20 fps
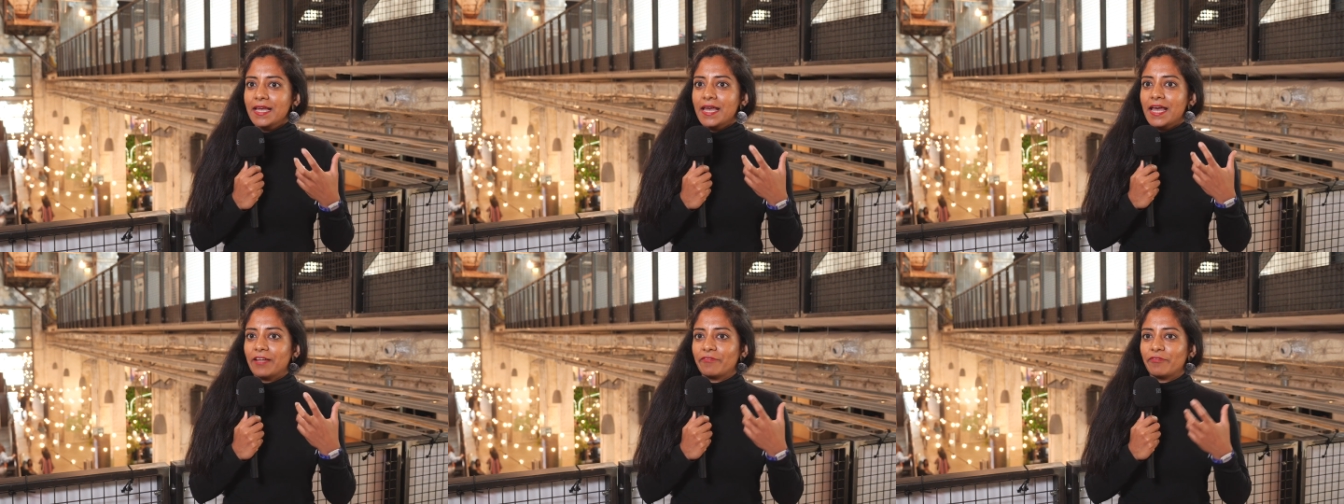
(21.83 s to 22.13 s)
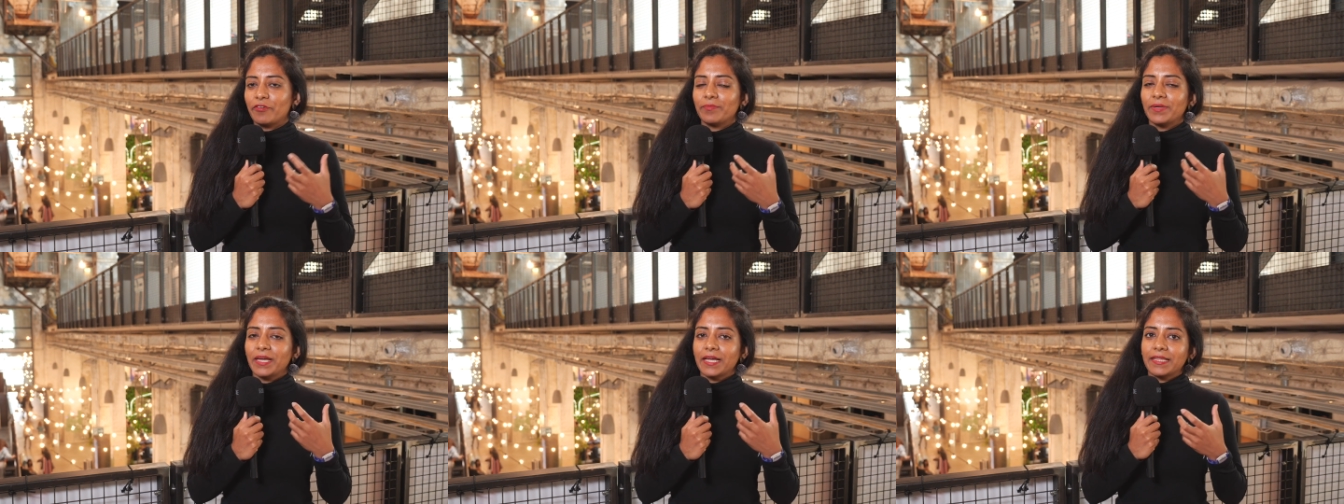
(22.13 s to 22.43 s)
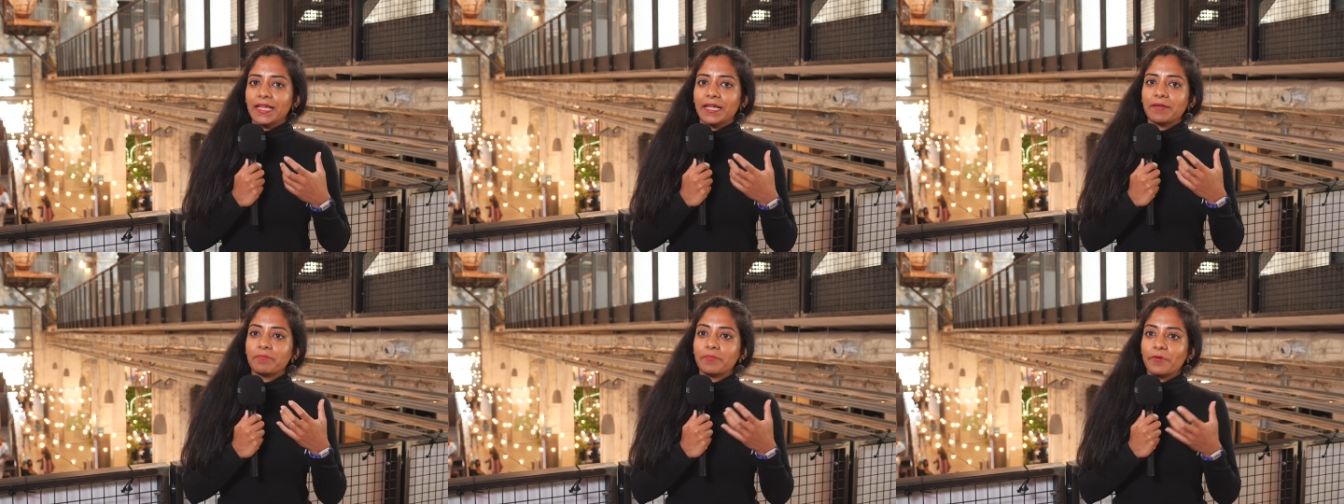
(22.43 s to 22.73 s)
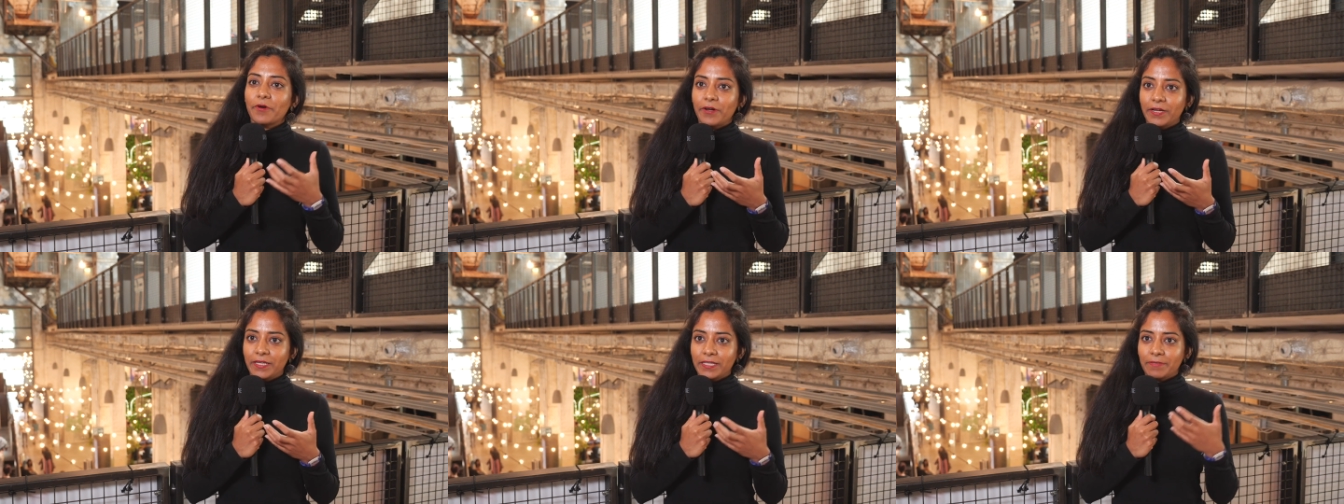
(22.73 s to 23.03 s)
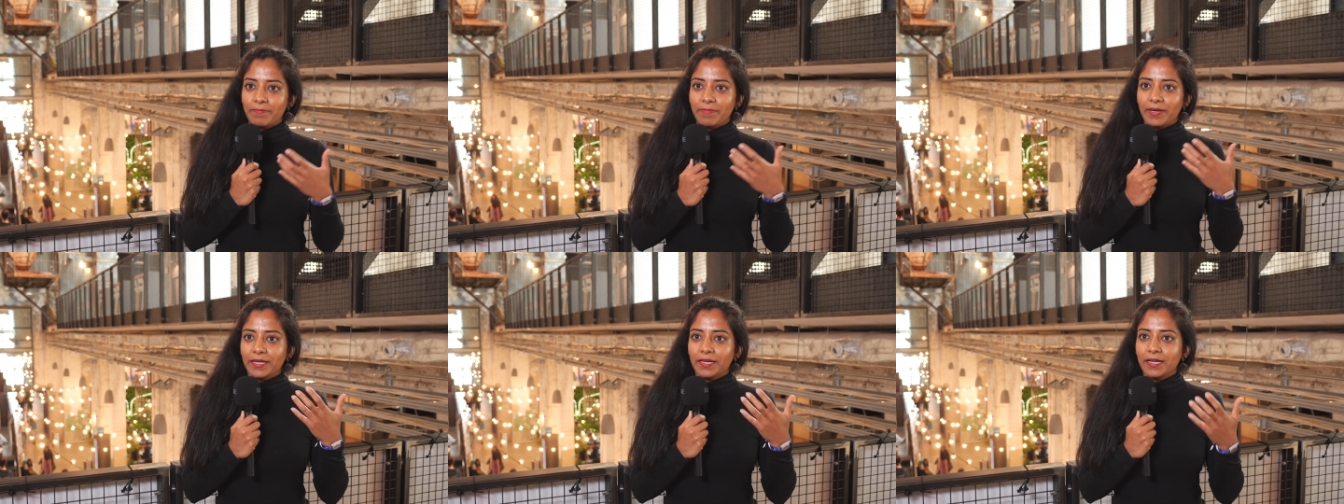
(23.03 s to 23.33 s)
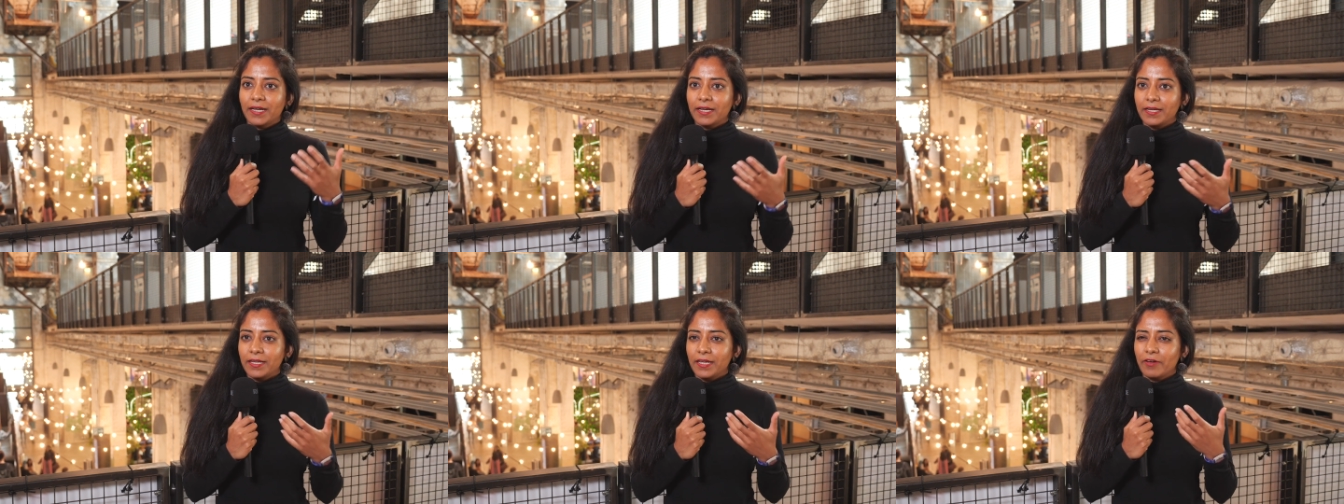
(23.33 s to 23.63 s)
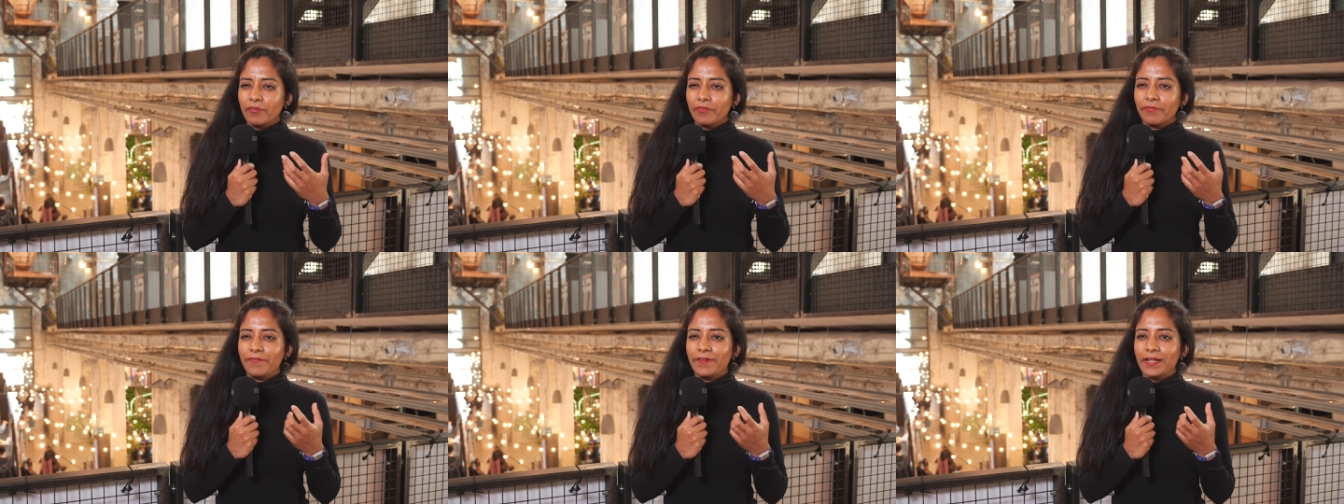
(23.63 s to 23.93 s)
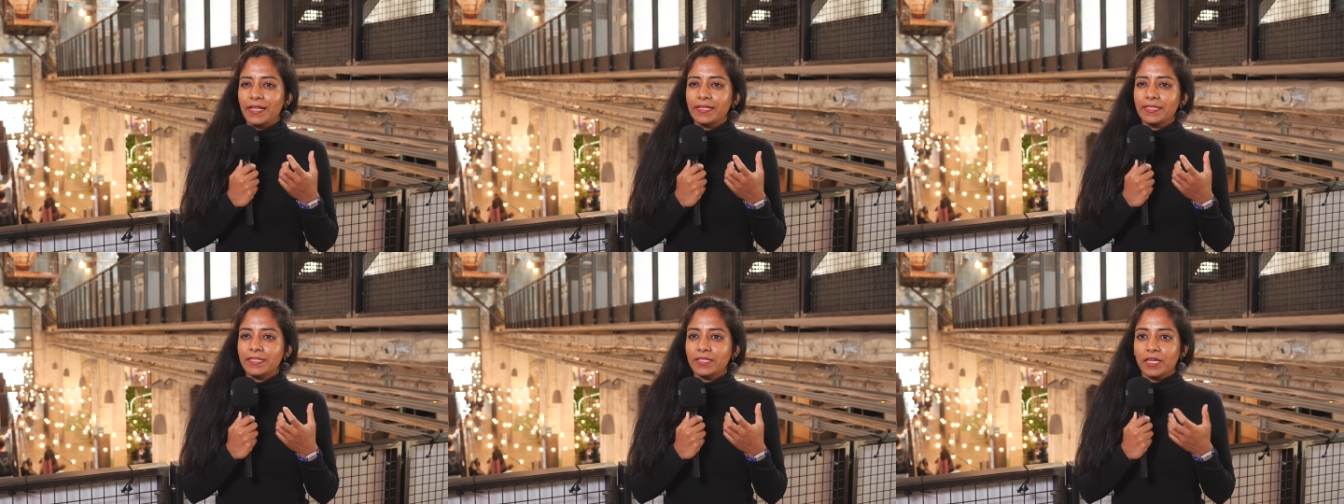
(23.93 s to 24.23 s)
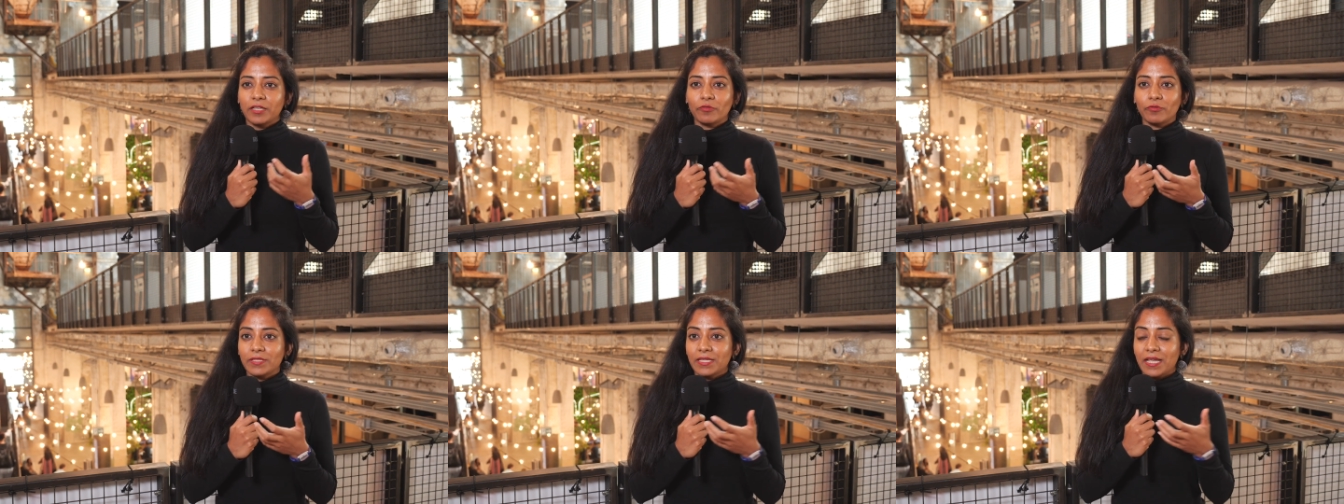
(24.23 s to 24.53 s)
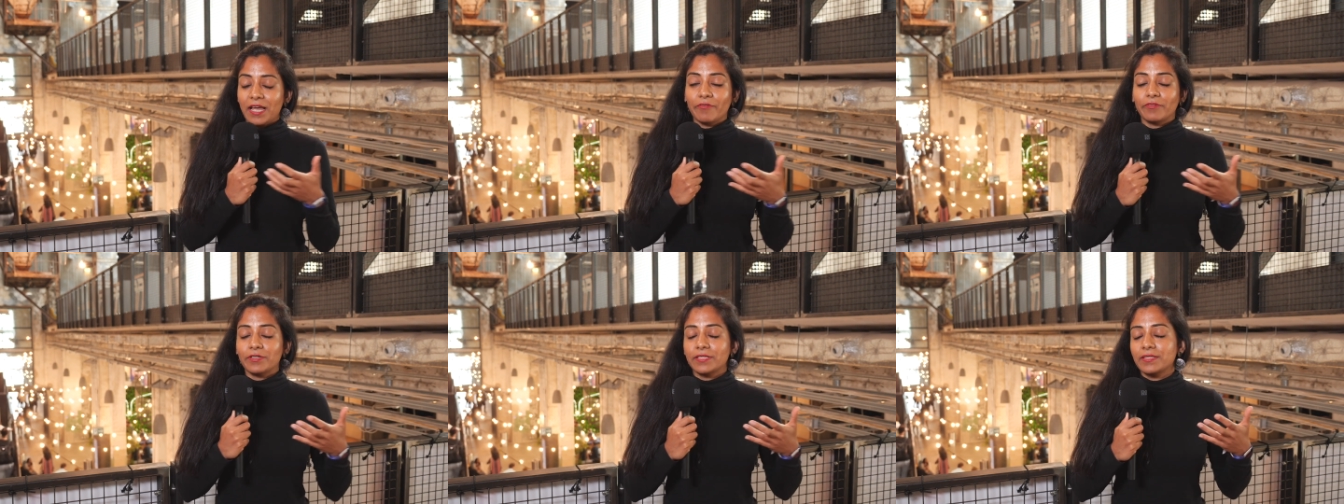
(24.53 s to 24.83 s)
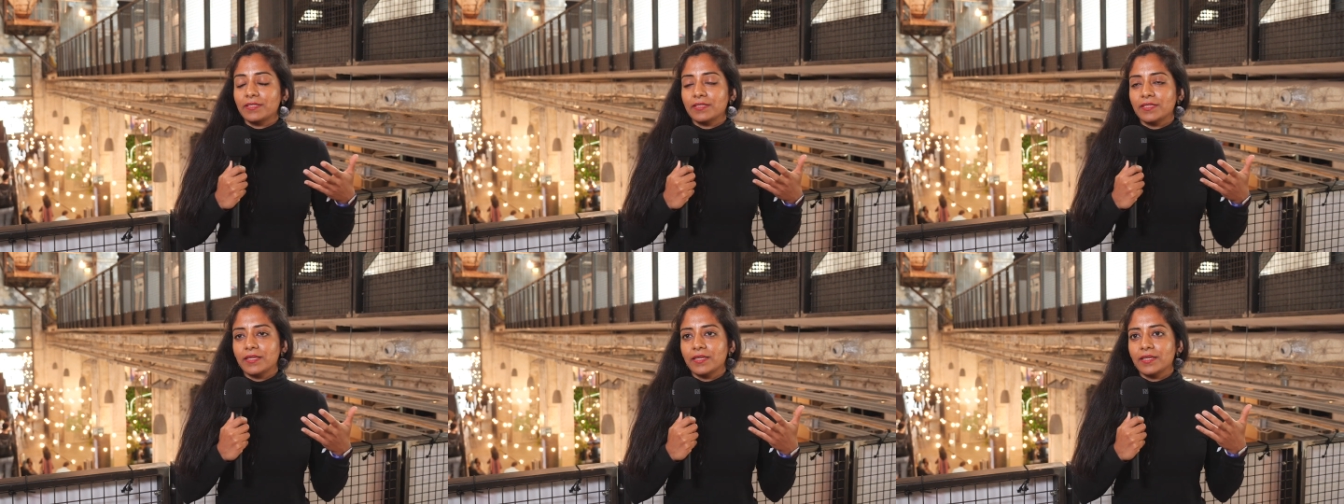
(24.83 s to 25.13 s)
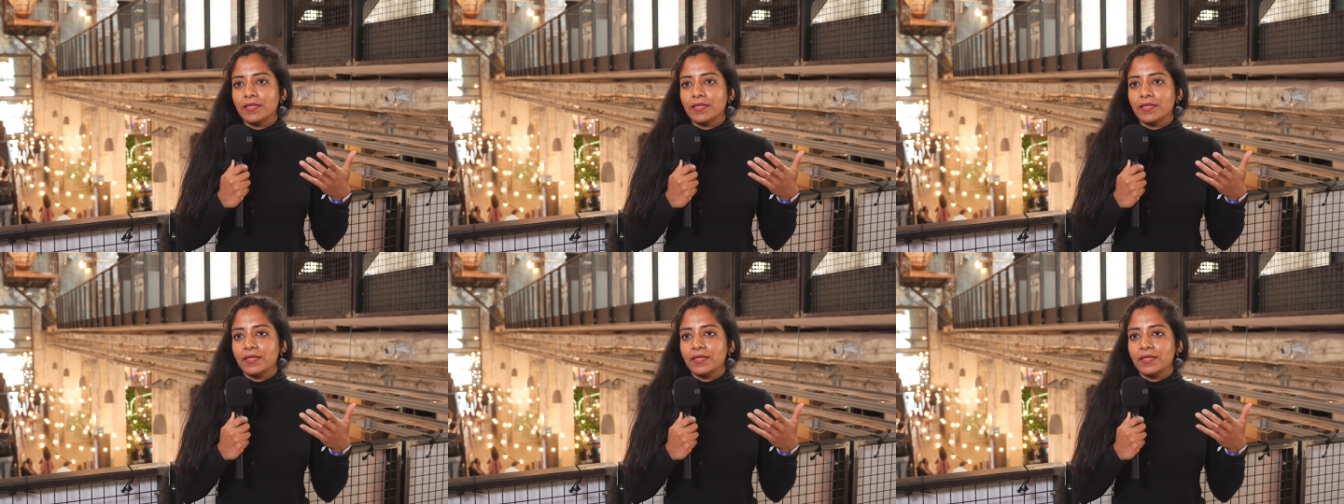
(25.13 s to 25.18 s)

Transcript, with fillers: And for me, at that point, my career felt it was I was